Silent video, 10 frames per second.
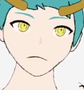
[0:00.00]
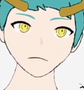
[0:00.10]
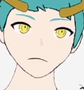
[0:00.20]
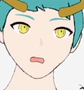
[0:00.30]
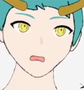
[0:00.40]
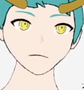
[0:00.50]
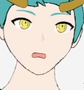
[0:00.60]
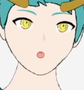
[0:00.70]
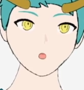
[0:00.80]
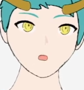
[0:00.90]
If you
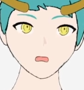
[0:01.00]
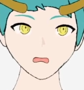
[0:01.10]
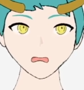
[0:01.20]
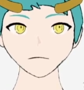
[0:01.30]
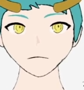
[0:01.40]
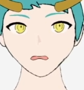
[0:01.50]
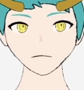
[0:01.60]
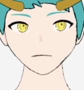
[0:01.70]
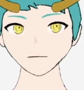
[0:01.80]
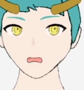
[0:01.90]
want to use
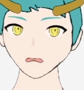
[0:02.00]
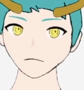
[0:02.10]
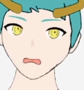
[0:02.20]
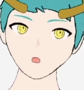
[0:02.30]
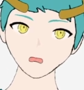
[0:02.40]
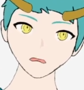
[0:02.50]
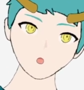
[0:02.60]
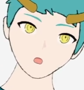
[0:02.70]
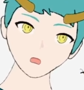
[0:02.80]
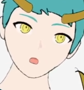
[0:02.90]
B and you've got
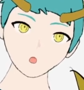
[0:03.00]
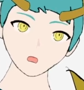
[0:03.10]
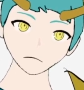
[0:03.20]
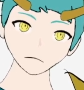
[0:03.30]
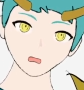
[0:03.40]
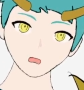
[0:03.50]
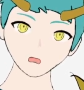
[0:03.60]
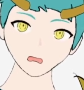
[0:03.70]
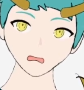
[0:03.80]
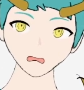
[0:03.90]
the A equation,
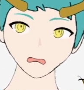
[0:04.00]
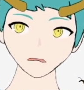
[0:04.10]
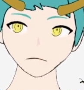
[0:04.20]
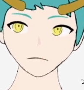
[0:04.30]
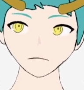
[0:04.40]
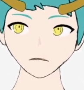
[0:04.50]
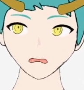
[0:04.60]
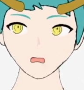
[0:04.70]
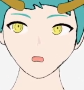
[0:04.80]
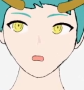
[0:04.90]
you
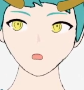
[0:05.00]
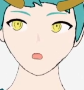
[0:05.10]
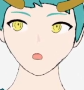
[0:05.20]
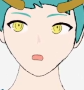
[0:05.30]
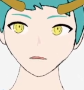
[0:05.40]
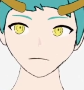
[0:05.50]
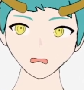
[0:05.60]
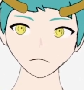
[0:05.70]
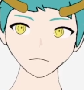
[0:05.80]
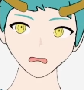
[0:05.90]

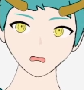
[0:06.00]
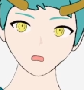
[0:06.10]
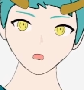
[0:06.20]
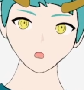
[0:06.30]
swap where you see